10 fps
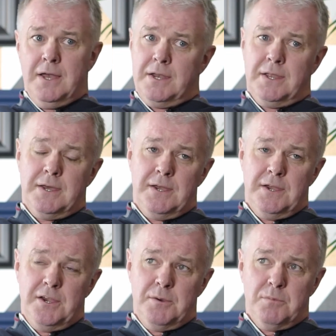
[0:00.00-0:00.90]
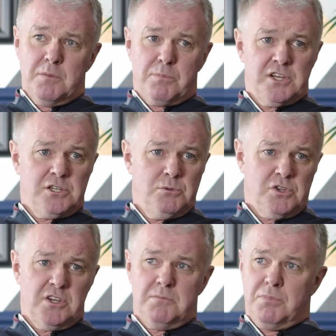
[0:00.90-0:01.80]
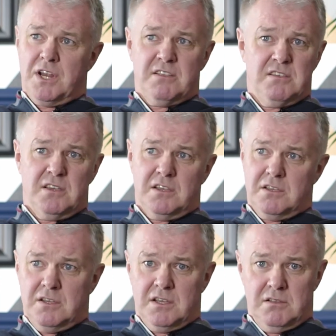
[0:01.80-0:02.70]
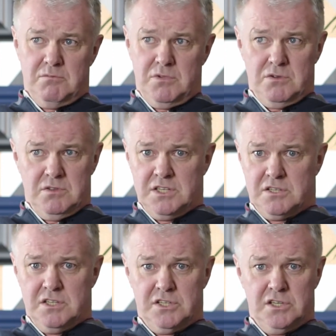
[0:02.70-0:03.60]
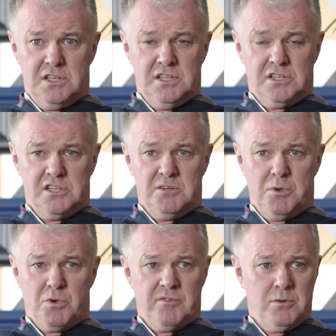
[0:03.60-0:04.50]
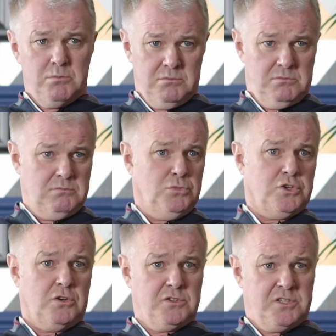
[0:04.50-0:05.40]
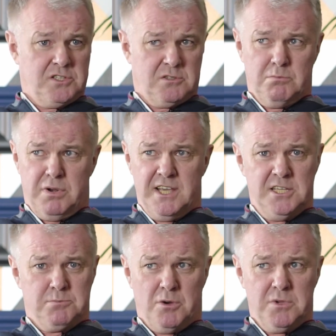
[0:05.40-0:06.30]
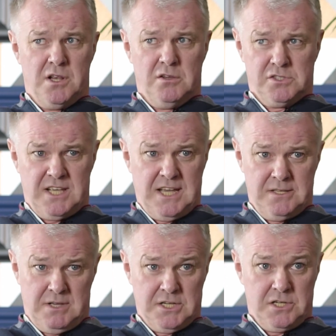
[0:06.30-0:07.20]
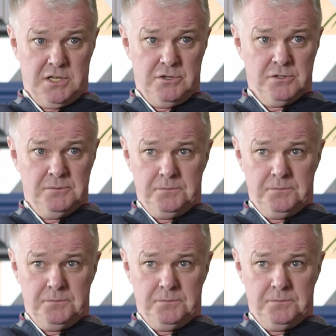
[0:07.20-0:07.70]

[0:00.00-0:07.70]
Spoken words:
And the pressure was on him. But I think, this year he's certainly one of our most consistent players, probably alongside Ashley Young.